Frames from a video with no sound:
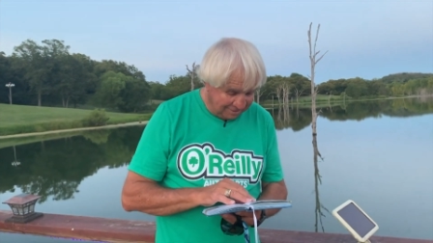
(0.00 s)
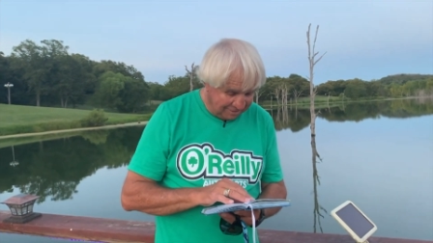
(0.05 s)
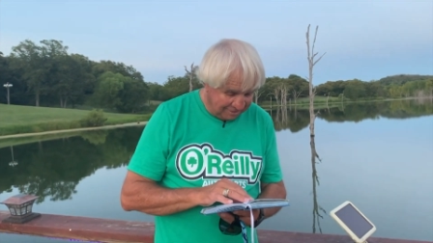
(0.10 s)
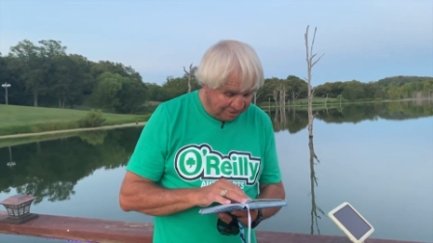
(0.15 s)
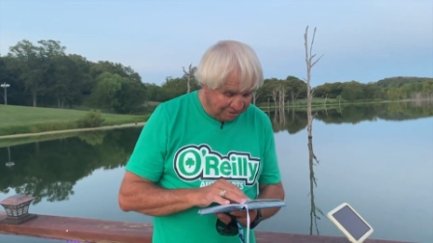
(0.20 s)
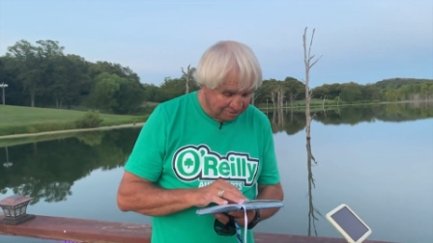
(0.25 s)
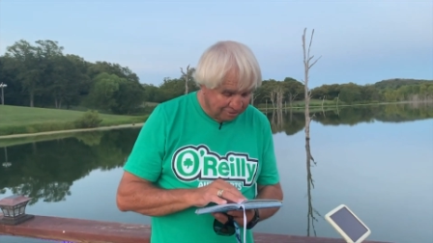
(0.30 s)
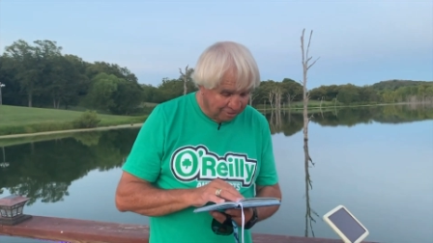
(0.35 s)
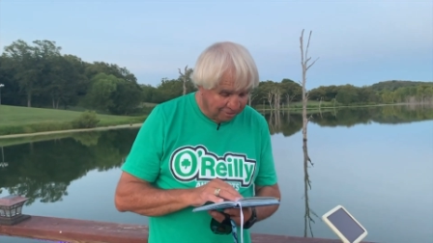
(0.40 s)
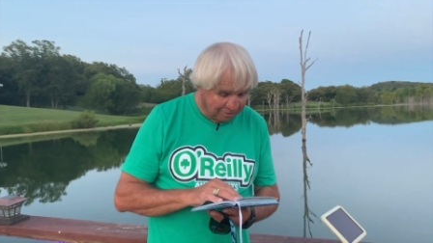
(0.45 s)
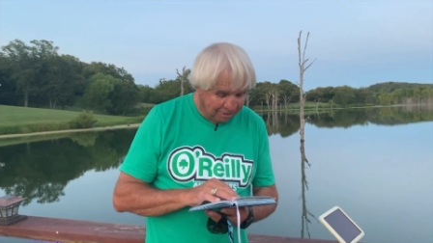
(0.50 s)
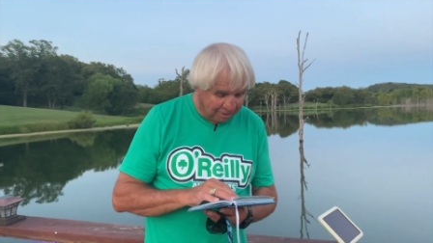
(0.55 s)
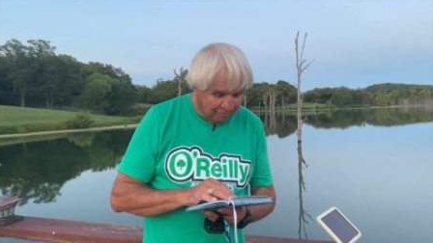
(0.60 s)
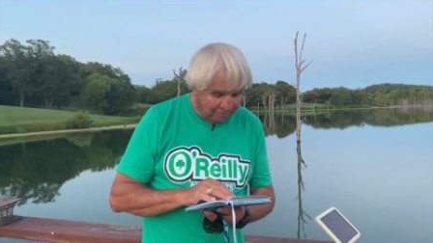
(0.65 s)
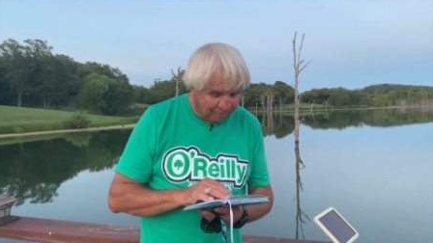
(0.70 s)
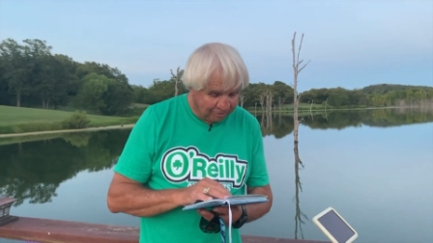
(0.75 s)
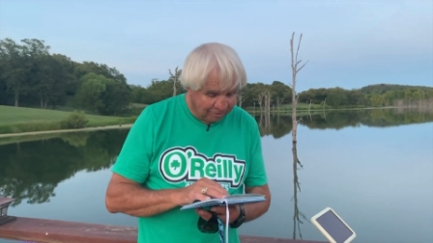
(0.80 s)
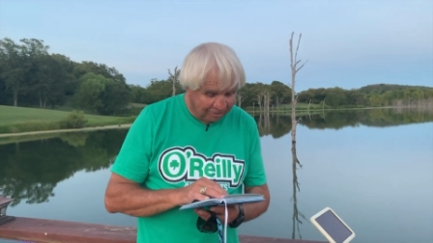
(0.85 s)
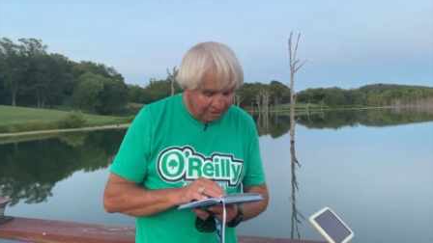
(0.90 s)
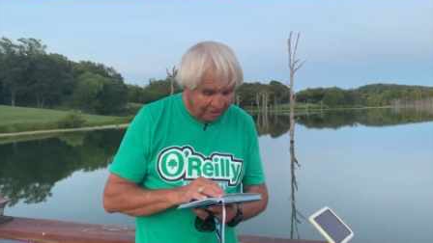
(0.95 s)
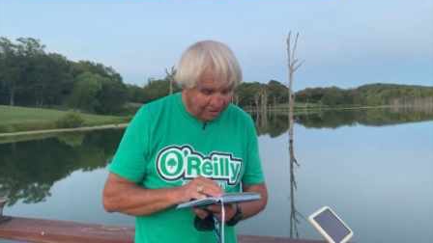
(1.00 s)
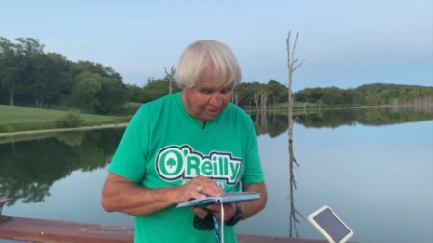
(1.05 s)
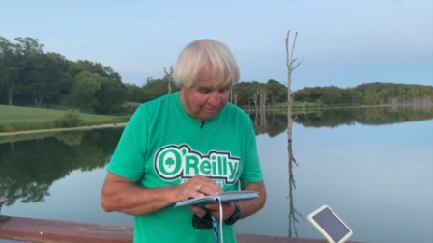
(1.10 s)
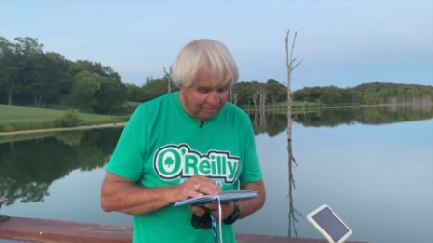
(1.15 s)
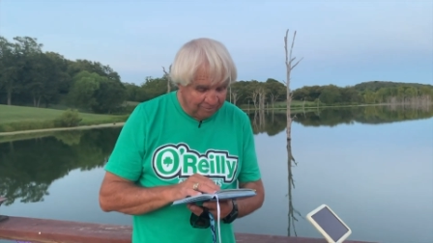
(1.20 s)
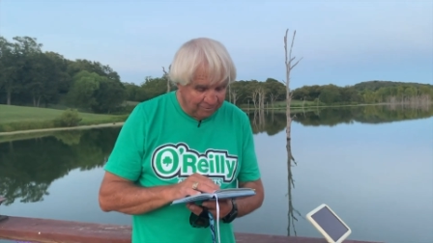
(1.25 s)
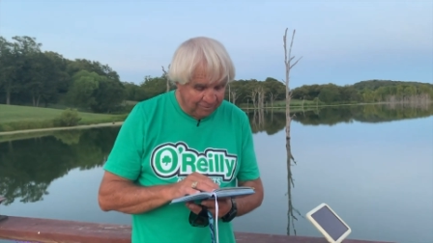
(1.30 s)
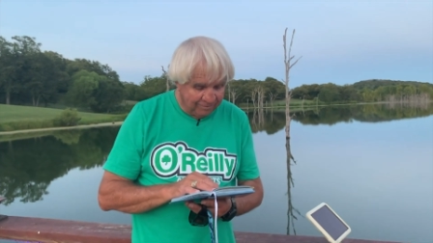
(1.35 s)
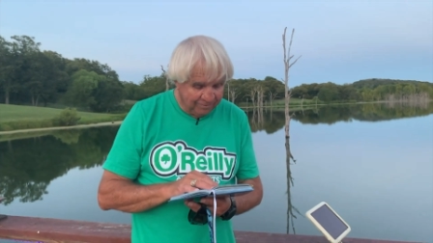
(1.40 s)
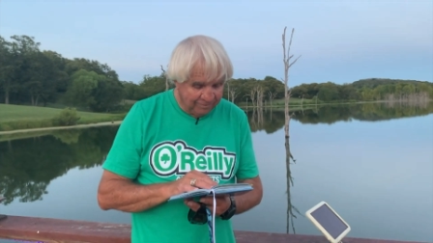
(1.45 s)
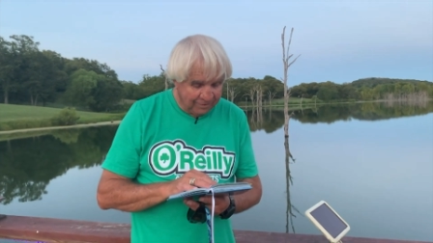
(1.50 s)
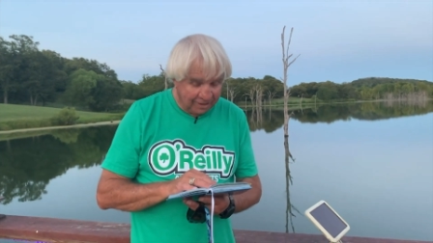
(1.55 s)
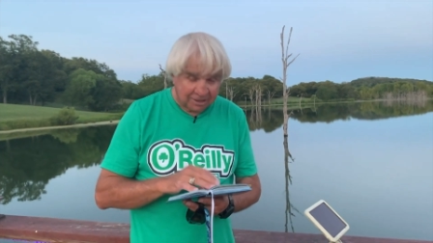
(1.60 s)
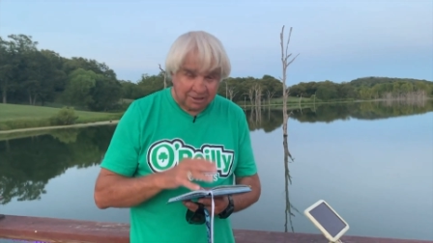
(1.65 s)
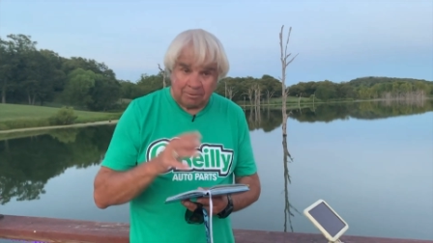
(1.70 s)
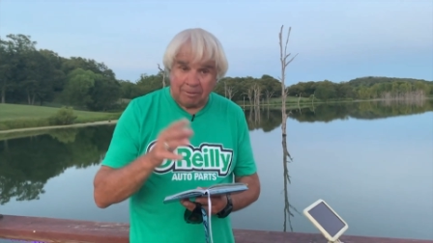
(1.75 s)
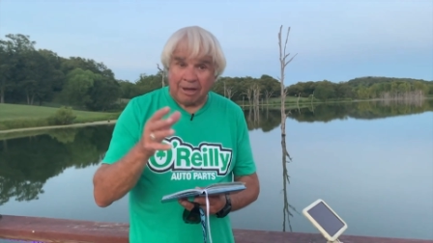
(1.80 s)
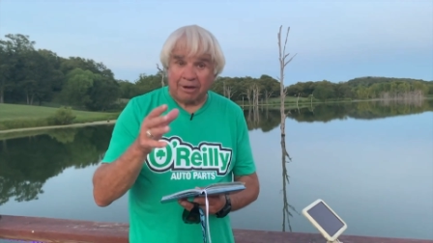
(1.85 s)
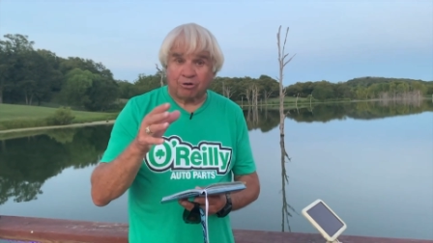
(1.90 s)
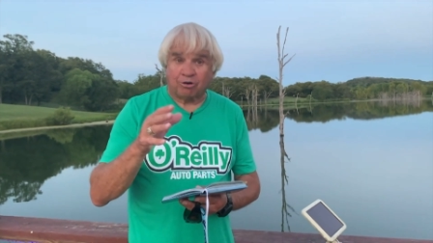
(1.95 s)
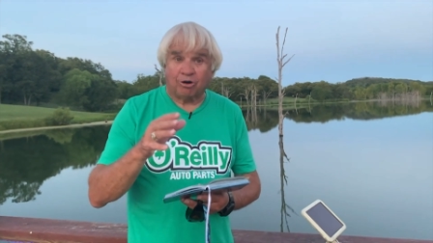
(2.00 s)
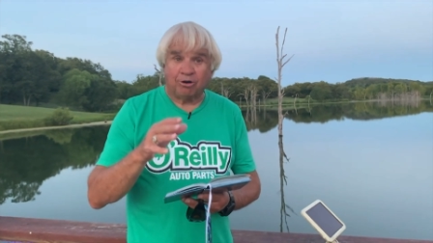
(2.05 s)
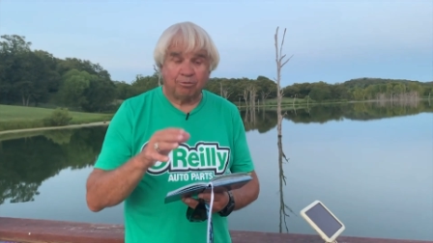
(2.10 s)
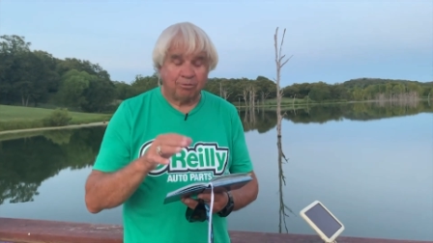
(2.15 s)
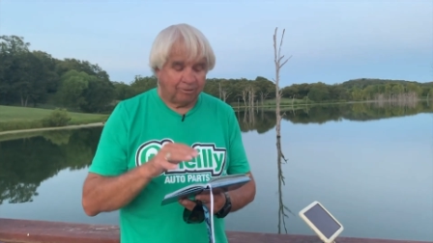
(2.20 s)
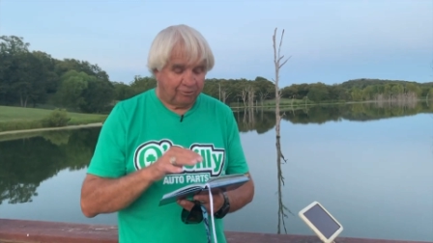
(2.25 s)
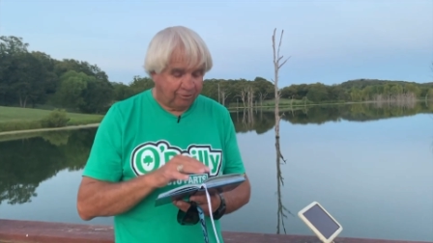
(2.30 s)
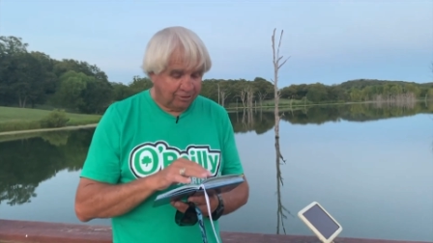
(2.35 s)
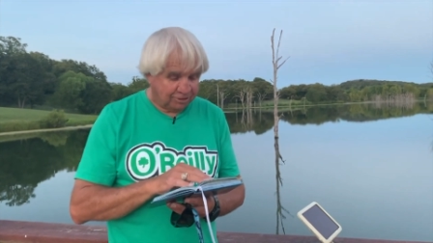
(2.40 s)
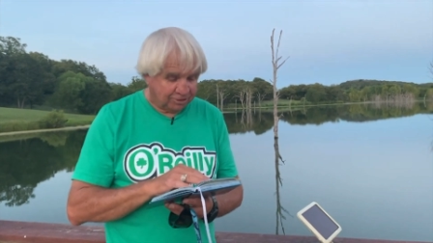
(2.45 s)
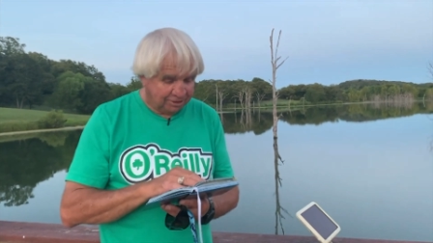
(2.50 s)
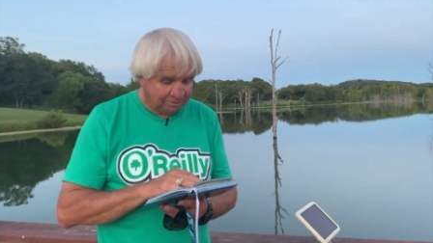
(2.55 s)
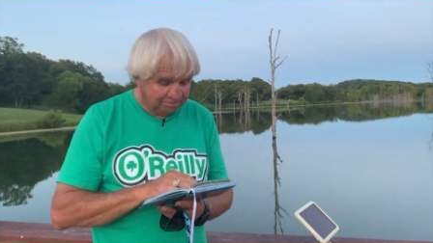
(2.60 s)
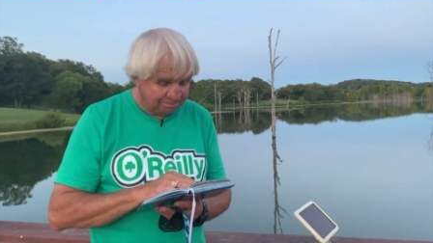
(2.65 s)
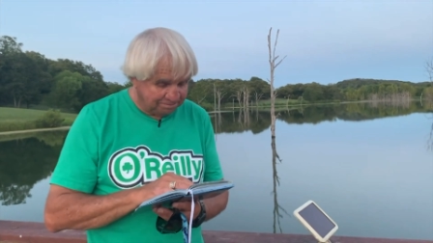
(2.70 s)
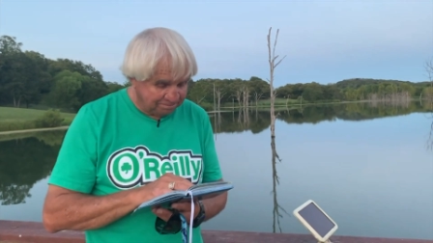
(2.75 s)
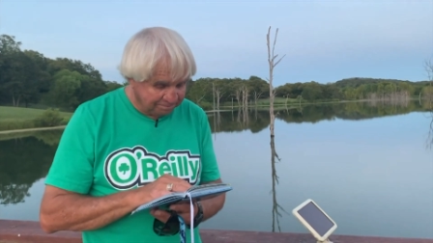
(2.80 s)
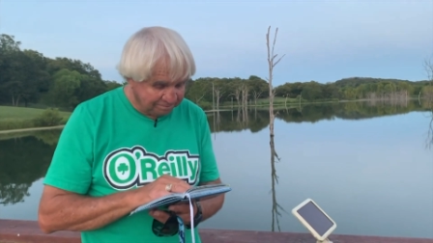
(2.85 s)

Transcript: Here's our tip for today. It's about tournament fishing.